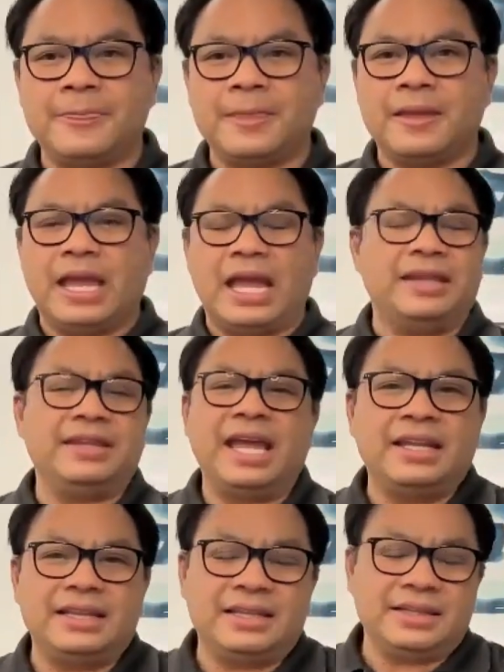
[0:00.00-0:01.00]
And
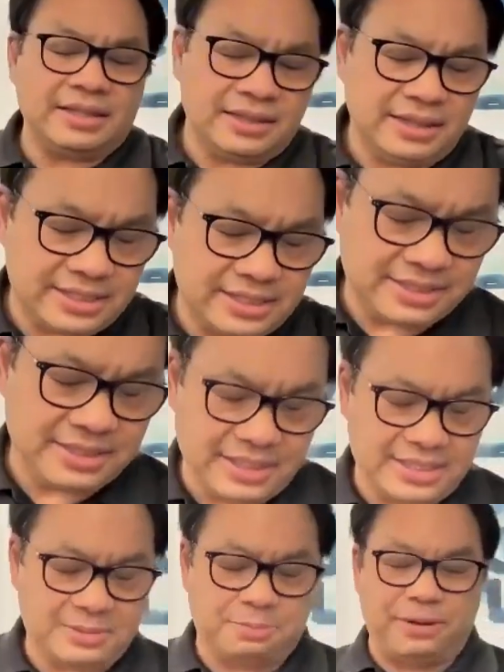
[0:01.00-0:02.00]
then
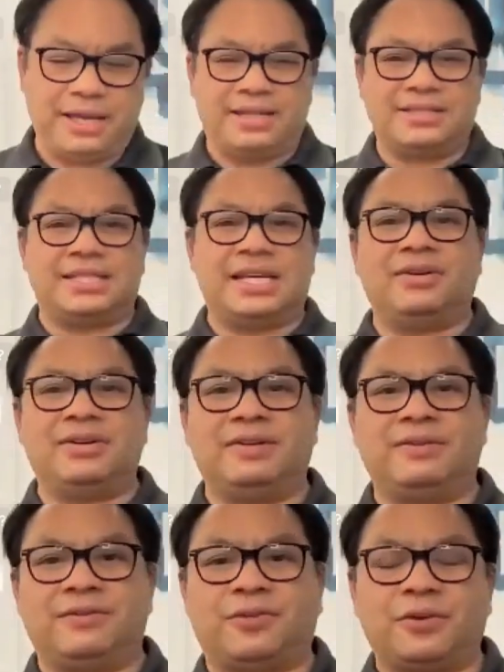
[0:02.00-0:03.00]
let's break this down
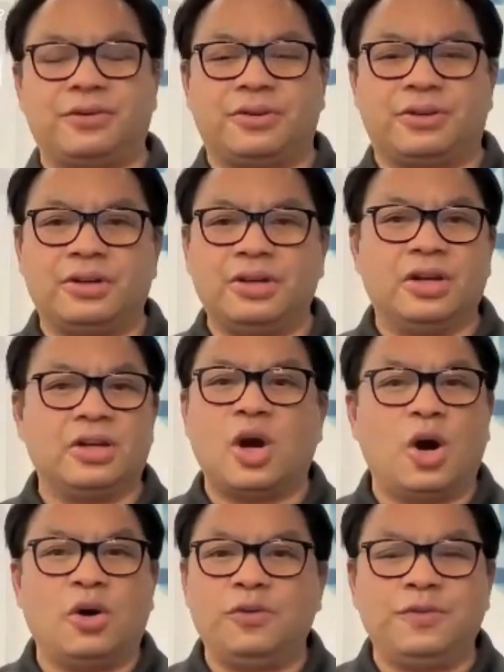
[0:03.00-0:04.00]
even further.
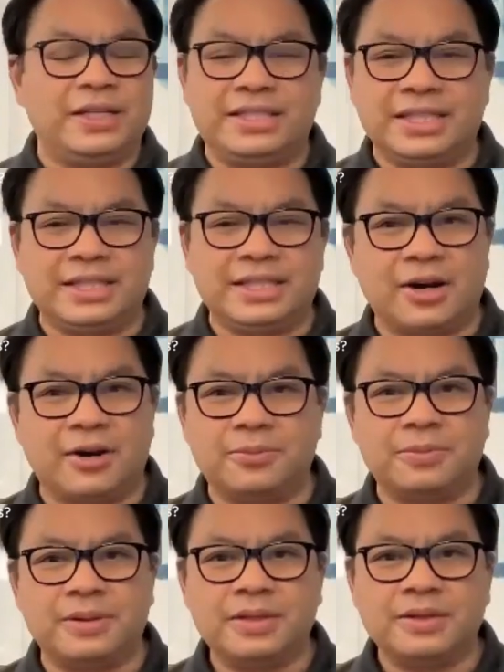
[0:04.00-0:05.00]
COVID didn't
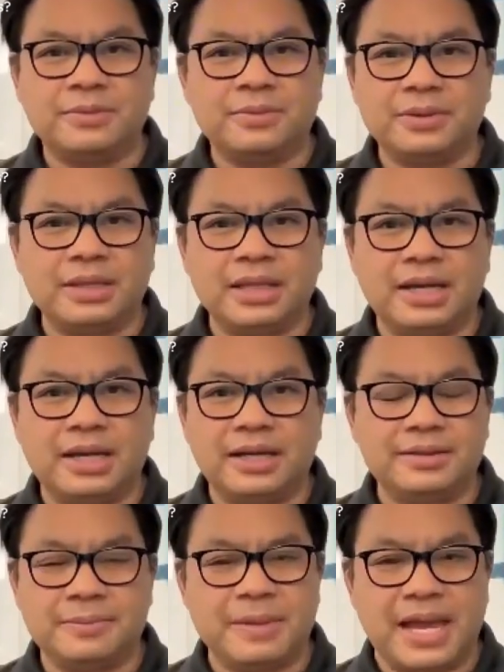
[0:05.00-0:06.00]
help
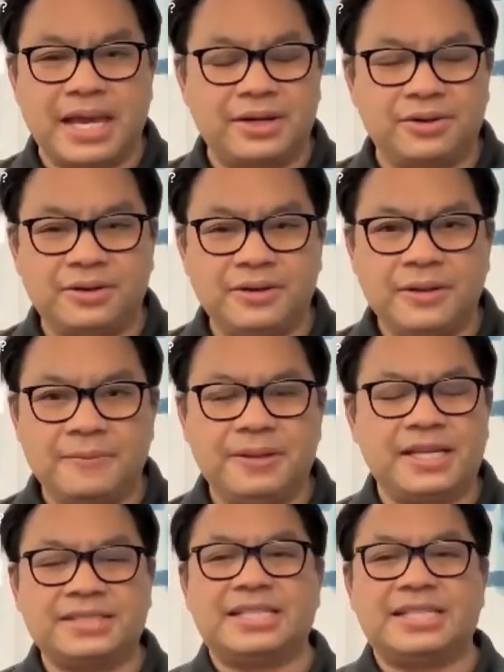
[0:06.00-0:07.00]
the matter
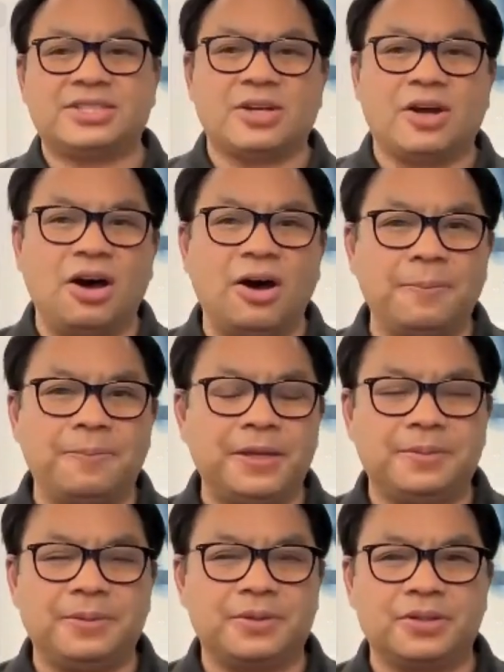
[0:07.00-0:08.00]
because that's all
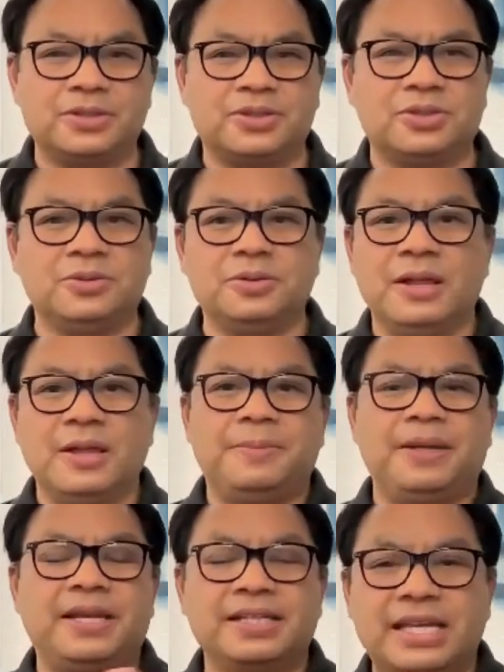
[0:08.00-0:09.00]
people could do
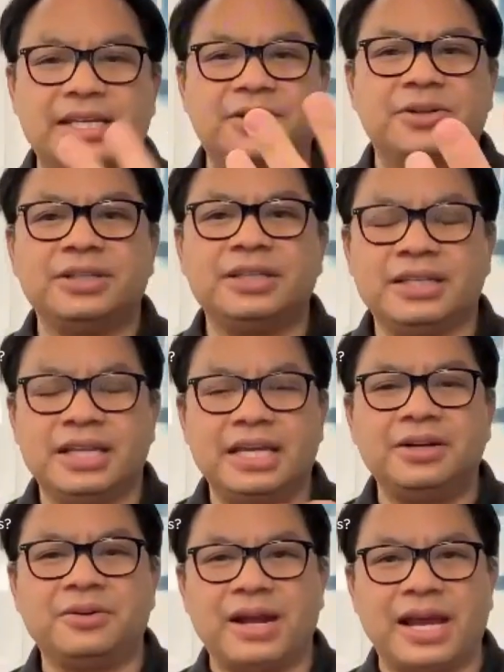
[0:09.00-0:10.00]
because they couldn't
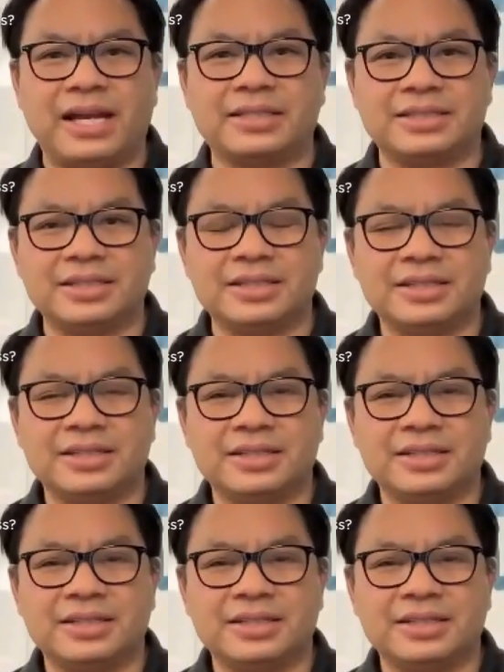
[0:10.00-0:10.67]
interact, right?